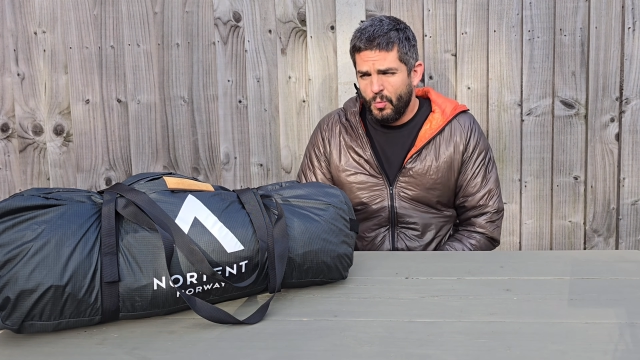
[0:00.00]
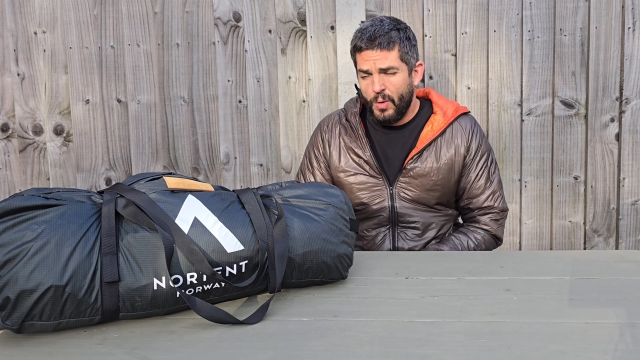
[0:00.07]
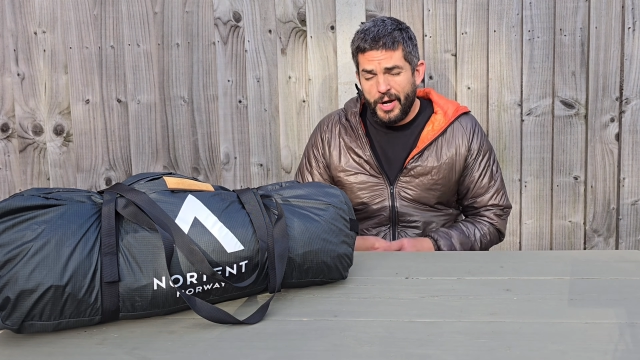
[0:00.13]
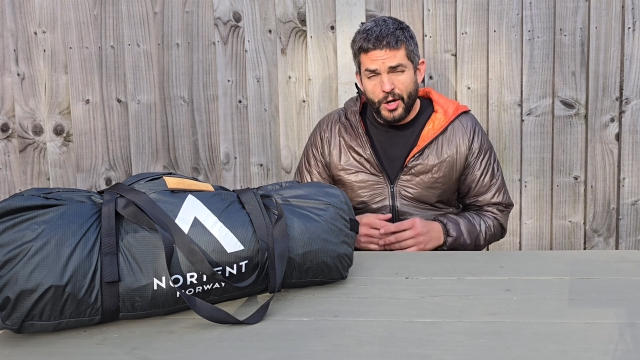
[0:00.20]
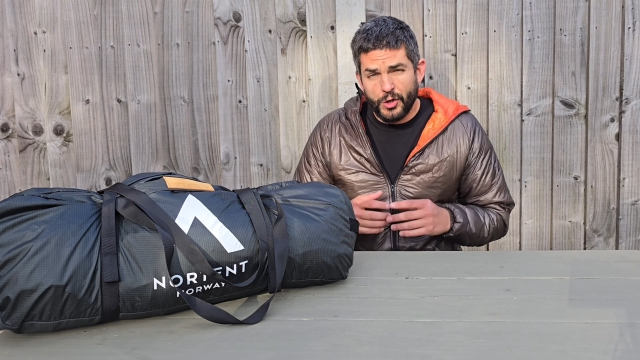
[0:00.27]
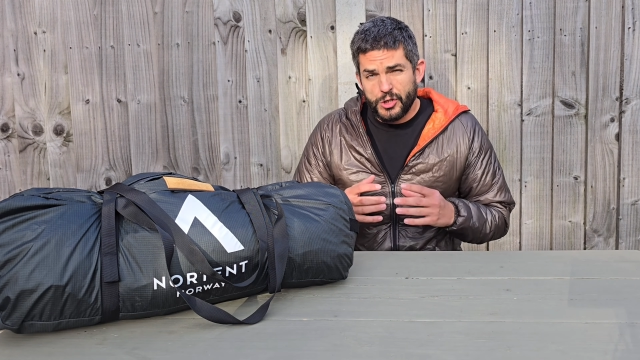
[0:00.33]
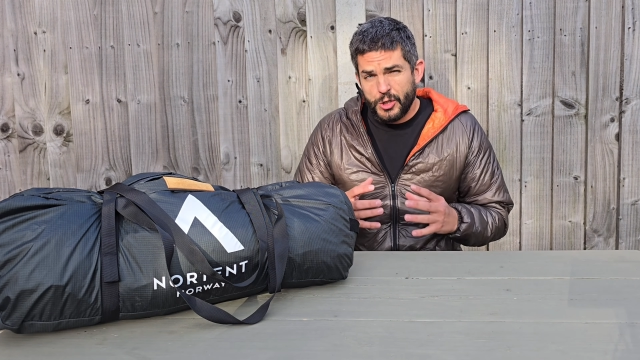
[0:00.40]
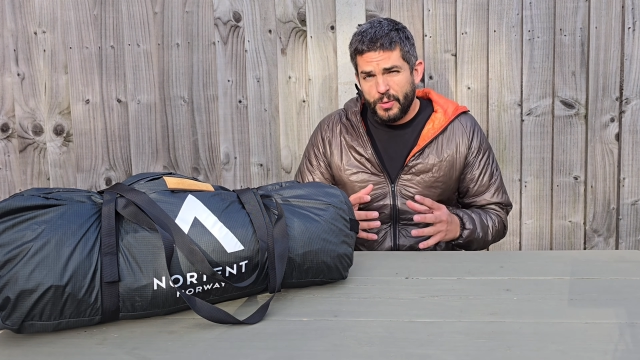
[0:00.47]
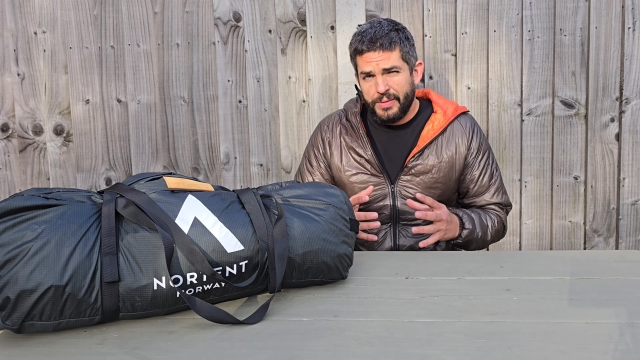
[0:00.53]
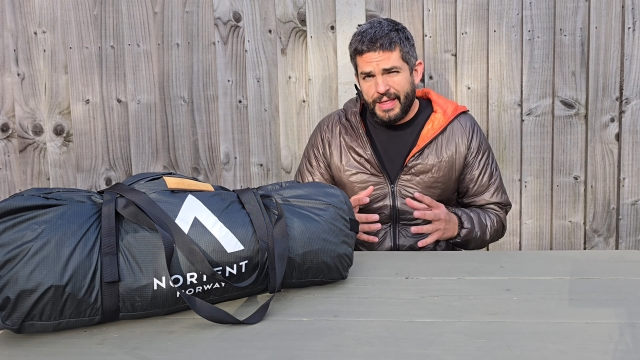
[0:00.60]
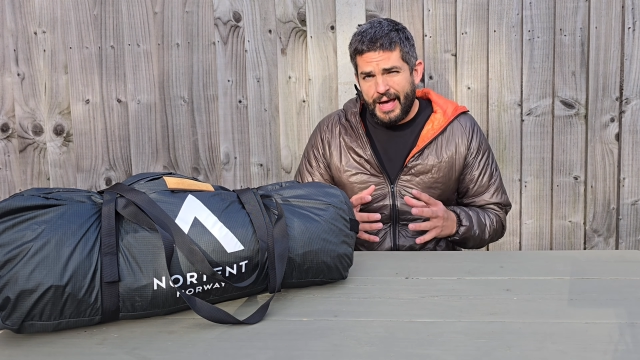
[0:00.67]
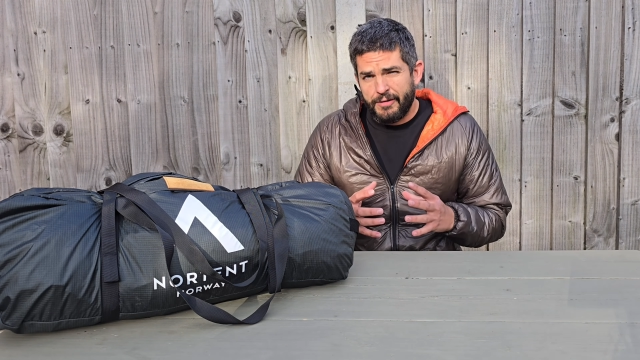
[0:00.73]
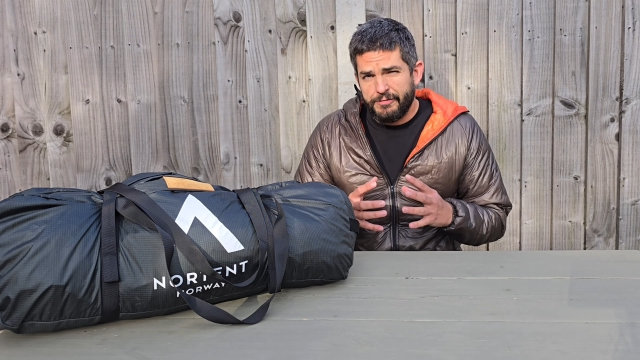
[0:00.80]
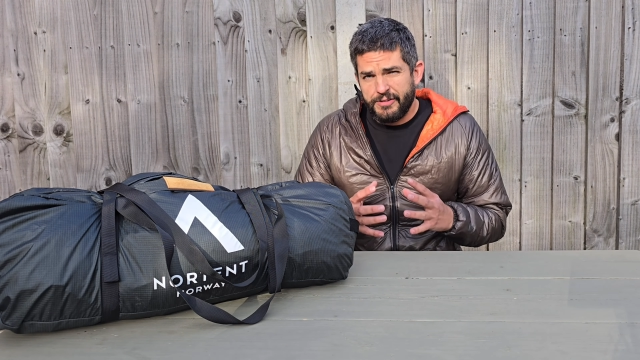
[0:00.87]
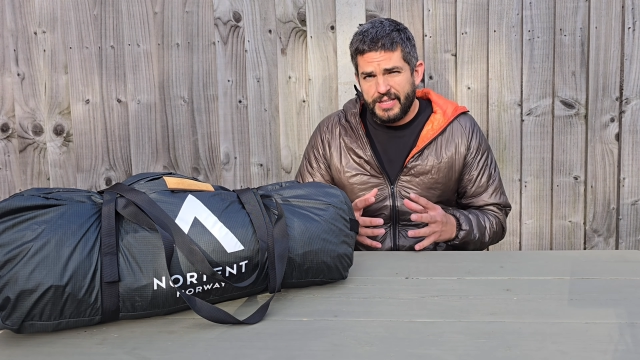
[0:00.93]
We're not doing
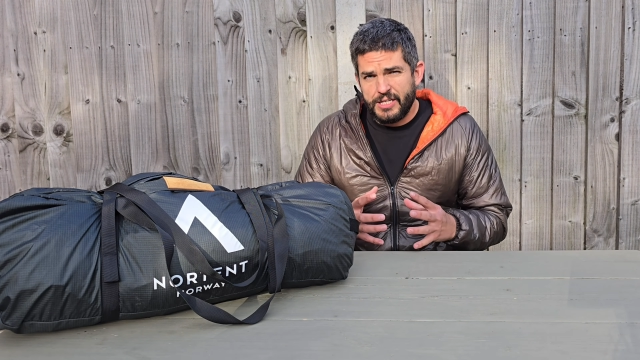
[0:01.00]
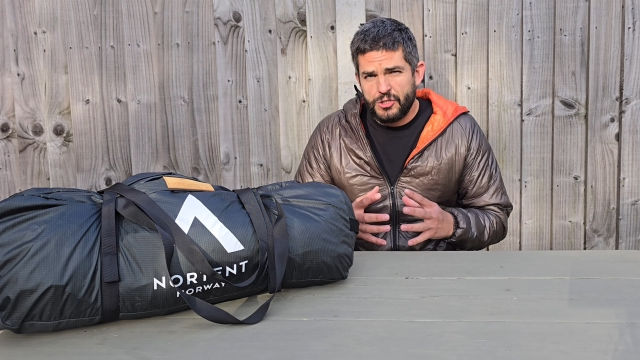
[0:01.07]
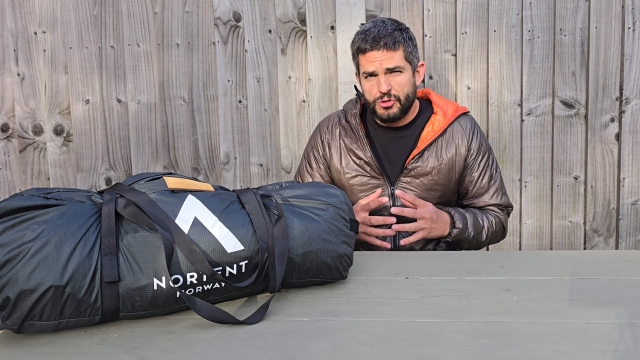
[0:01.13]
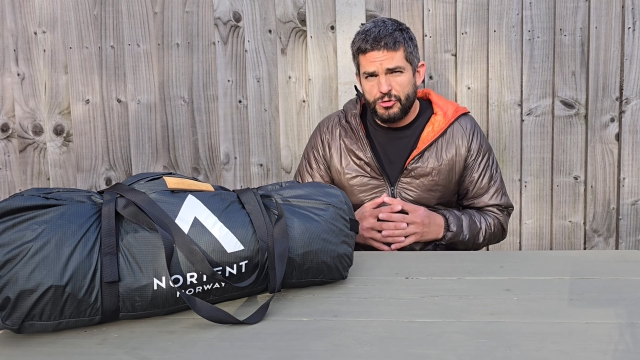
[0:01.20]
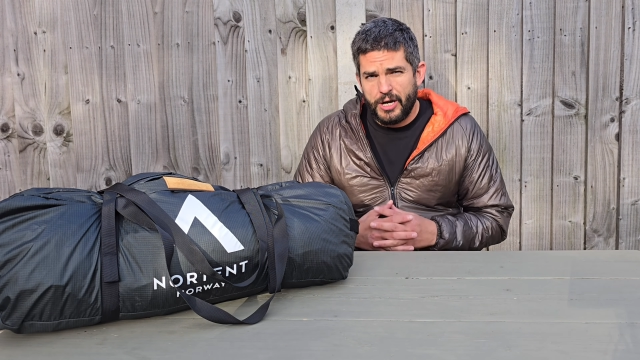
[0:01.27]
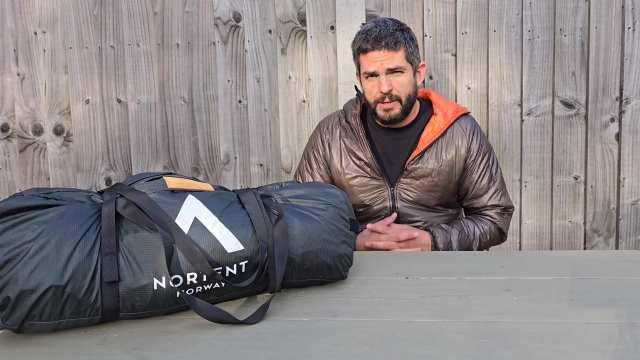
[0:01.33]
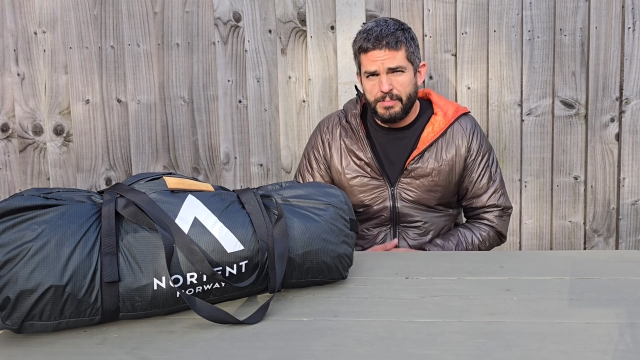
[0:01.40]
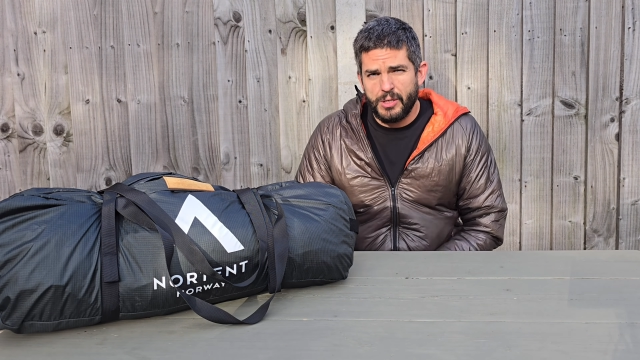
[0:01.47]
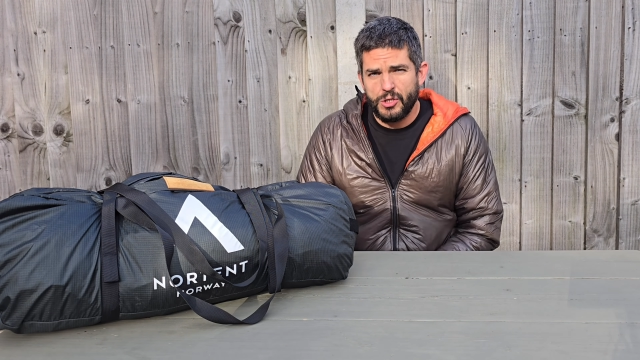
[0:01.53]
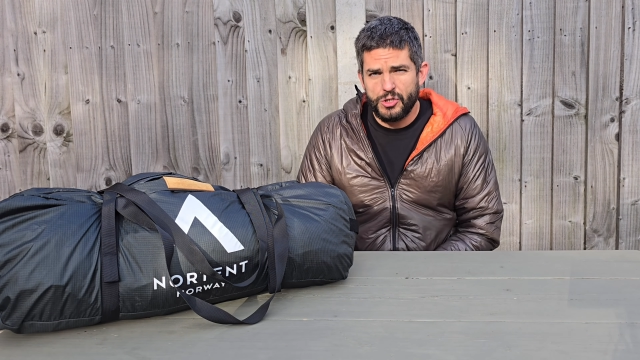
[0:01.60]
that for this trip,